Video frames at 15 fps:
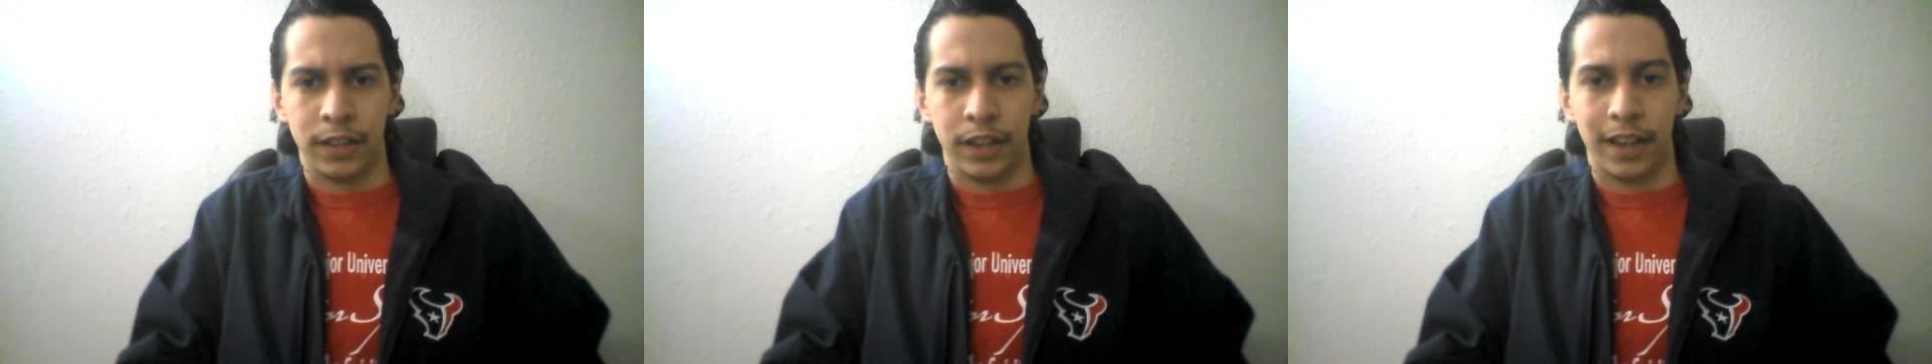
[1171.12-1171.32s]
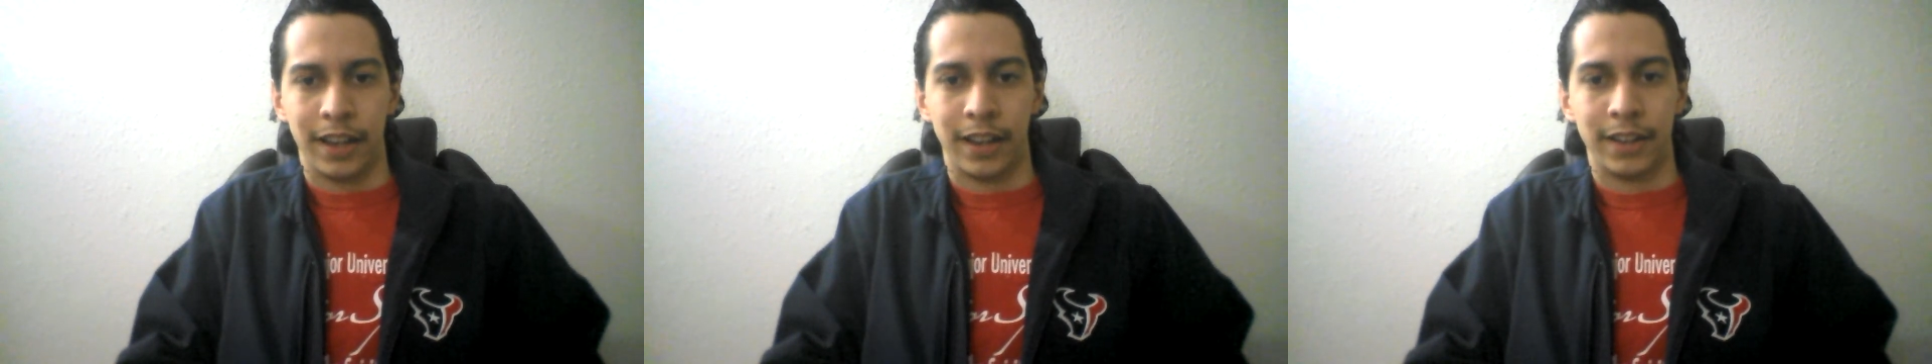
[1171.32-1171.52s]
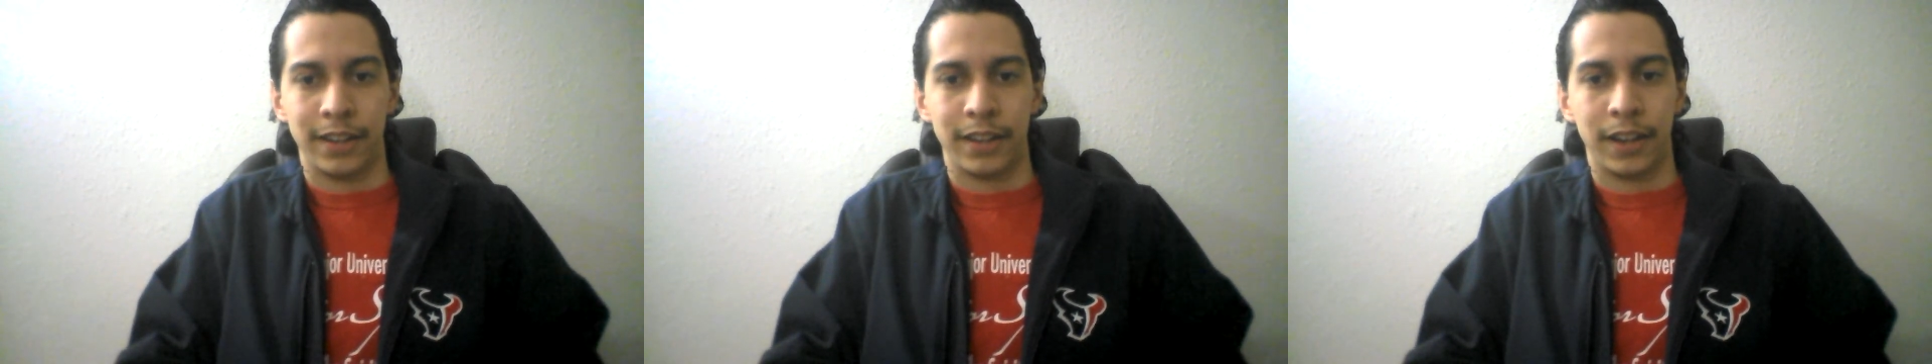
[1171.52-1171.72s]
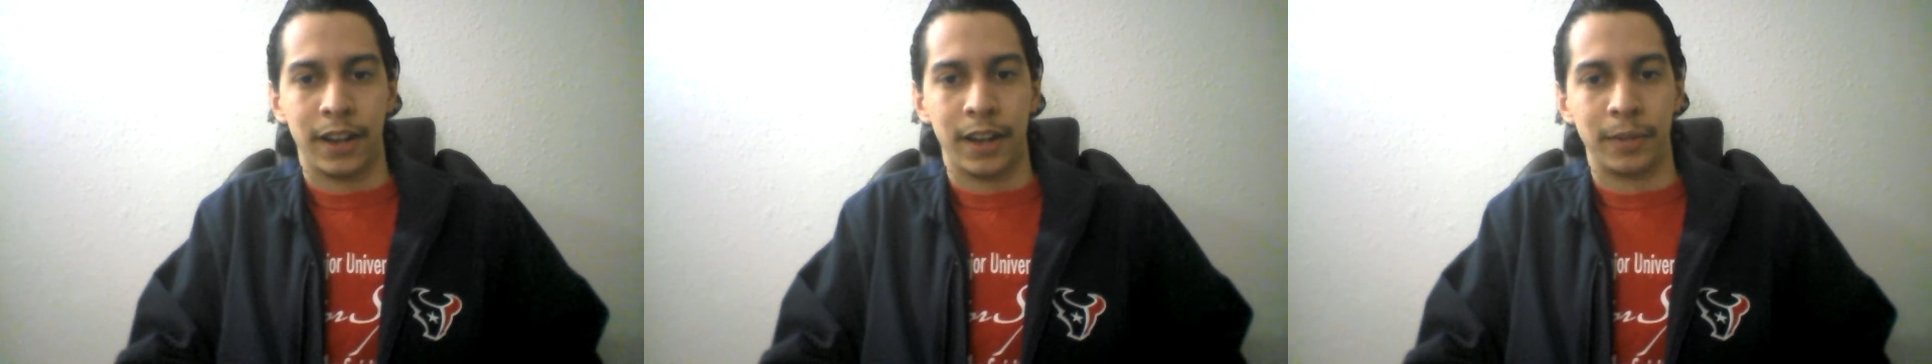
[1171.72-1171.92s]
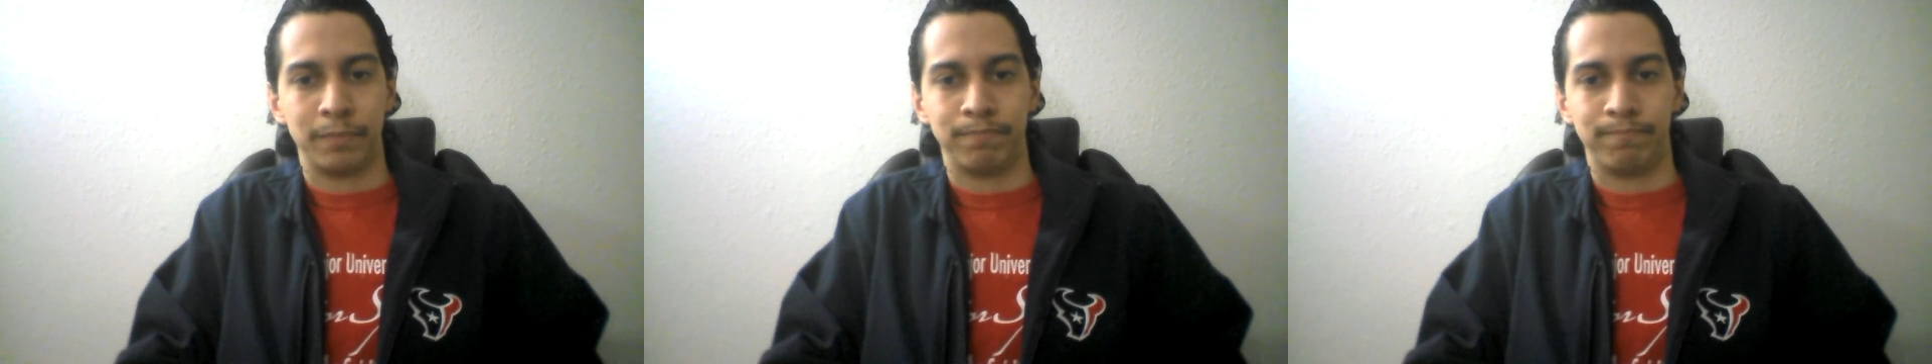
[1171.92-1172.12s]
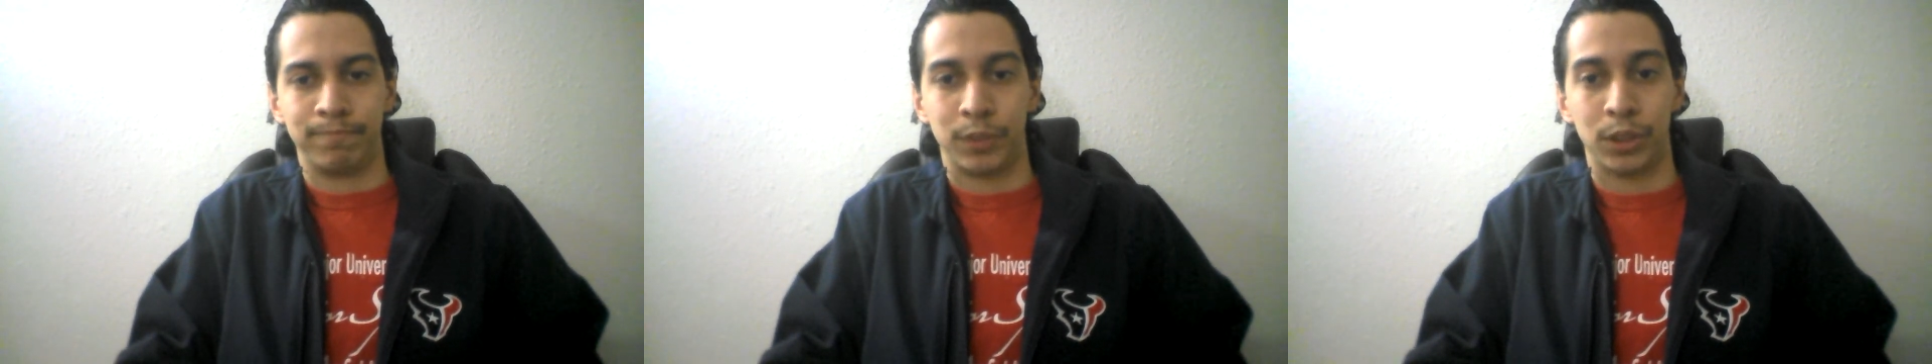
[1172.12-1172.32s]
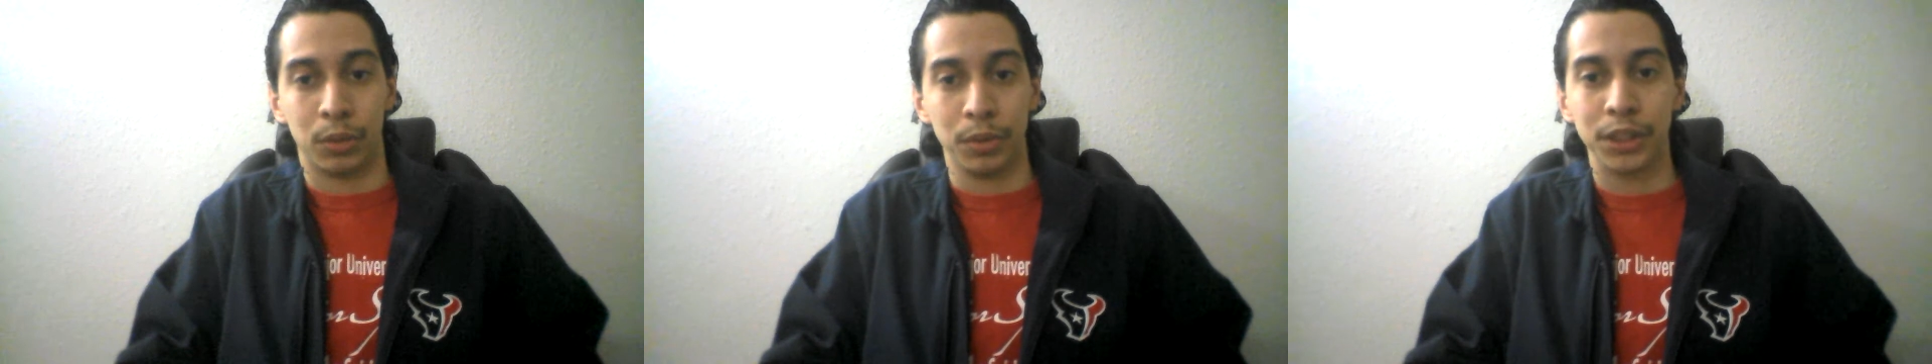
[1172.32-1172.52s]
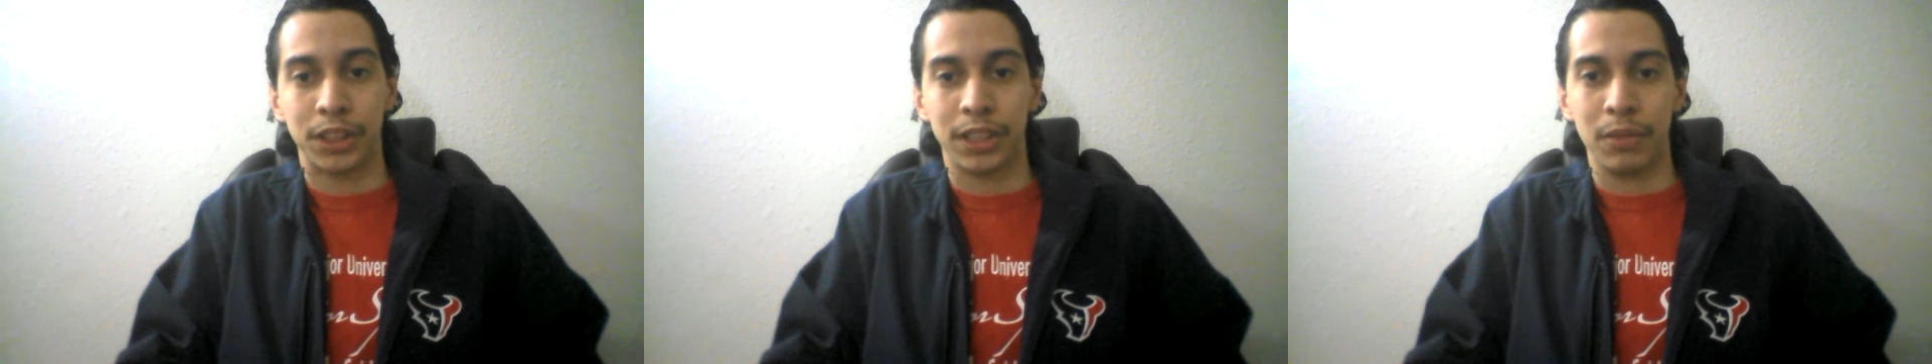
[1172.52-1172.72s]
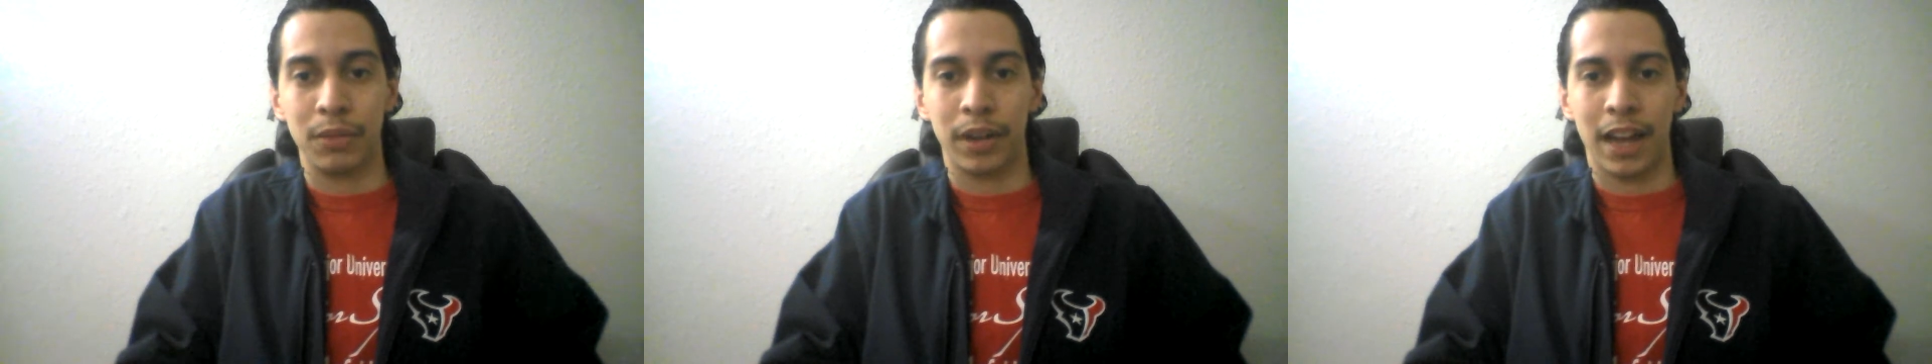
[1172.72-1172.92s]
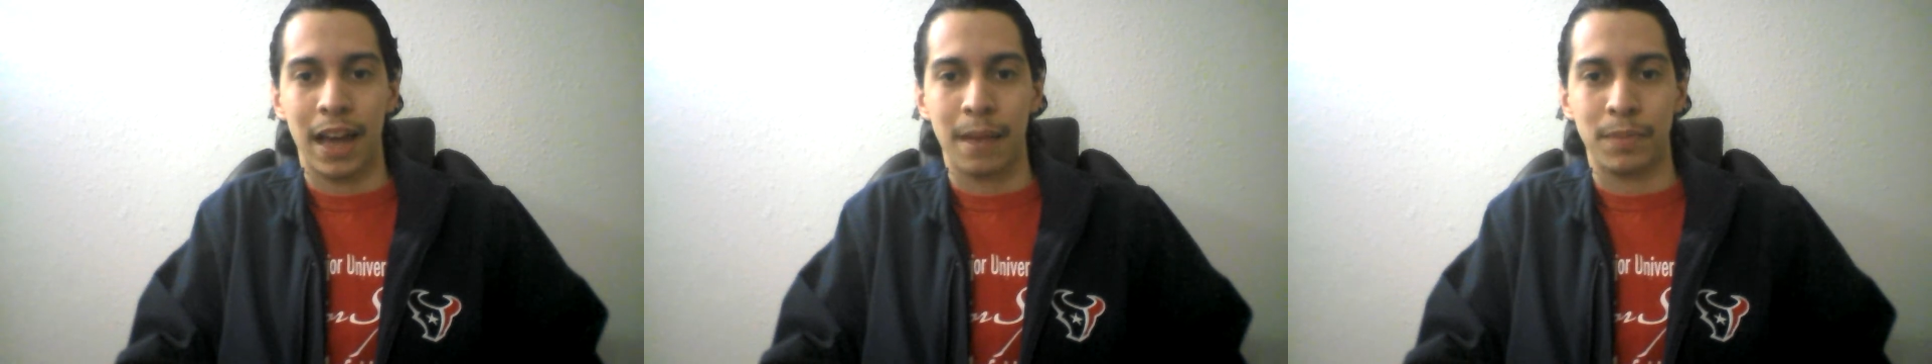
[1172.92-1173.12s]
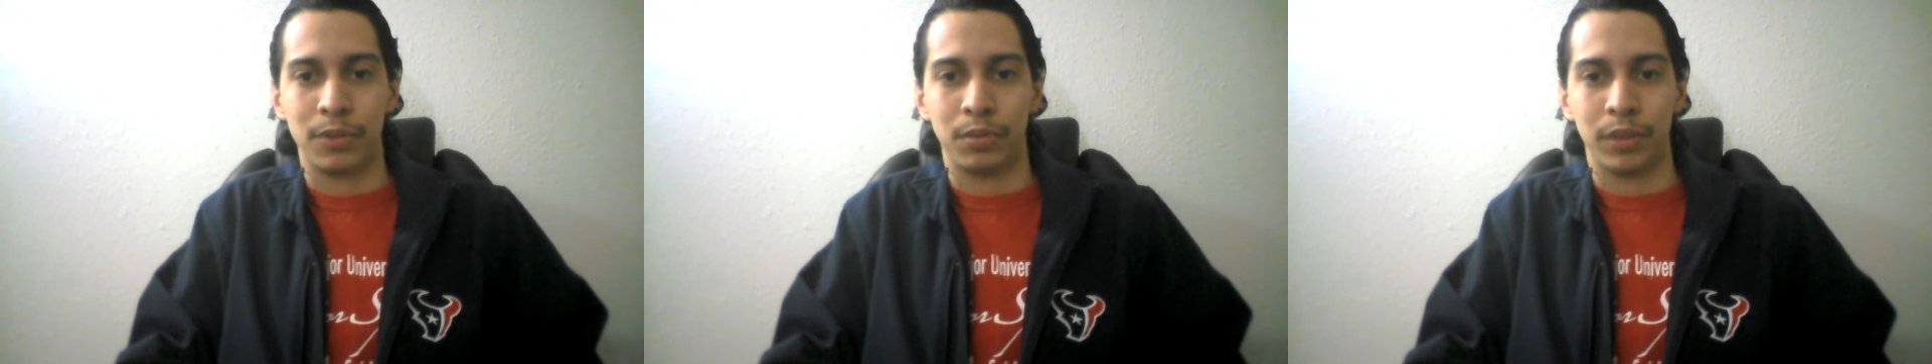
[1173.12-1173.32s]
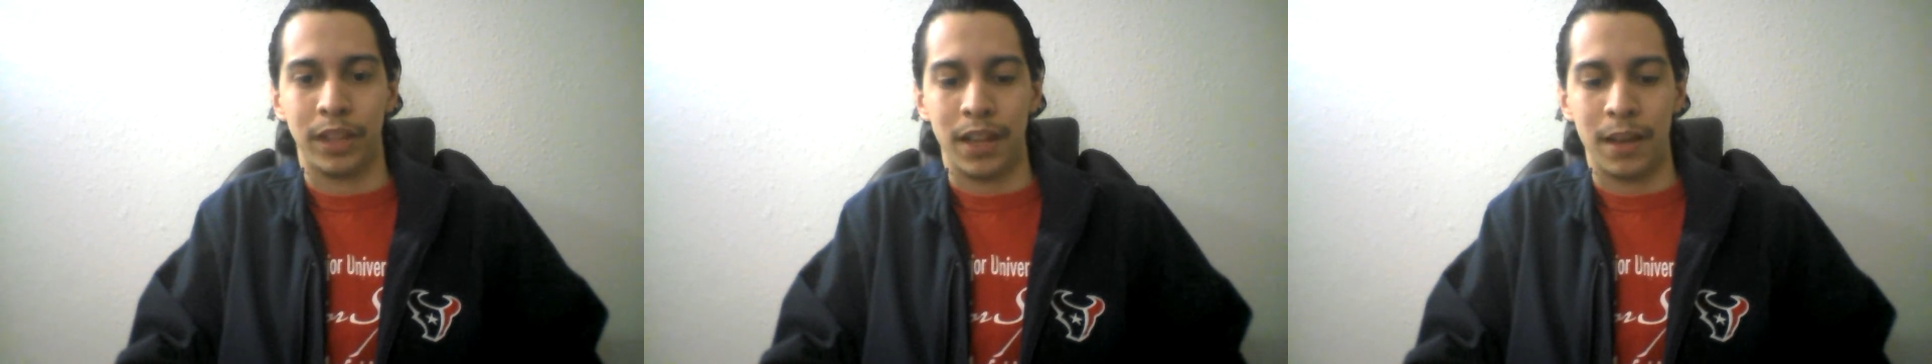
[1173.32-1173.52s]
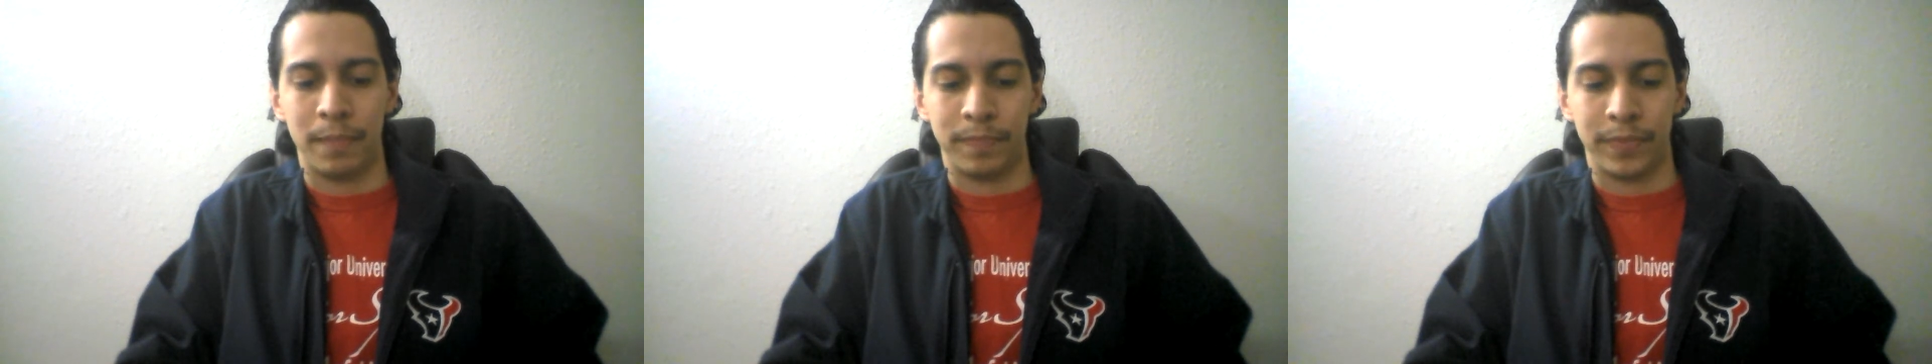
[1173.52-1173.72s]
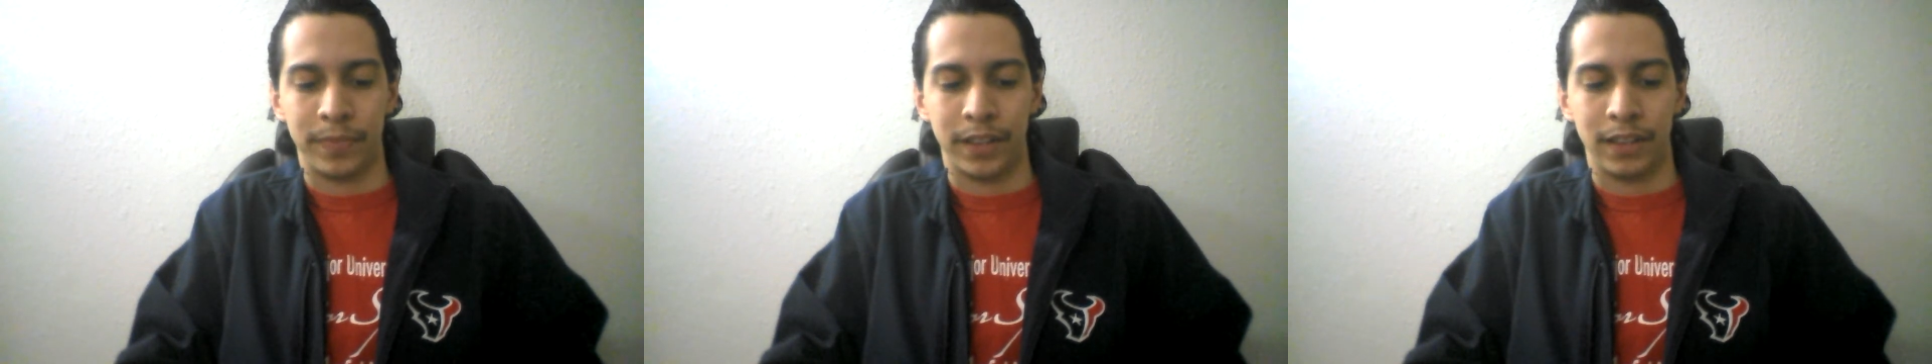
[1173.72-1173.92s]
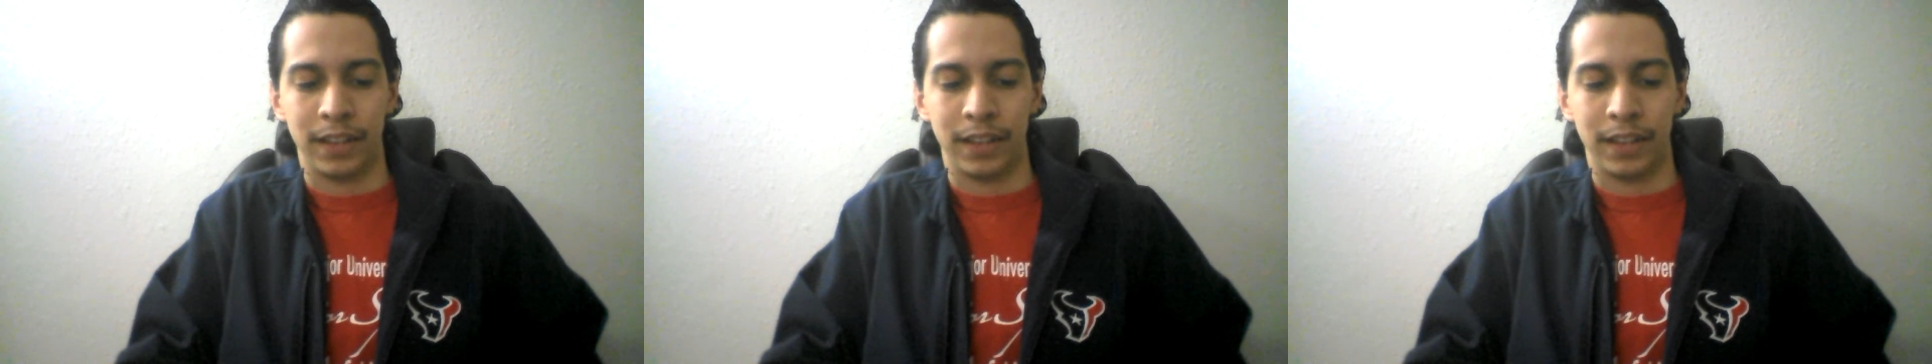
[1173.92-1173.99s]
And so we'll see what happens with him.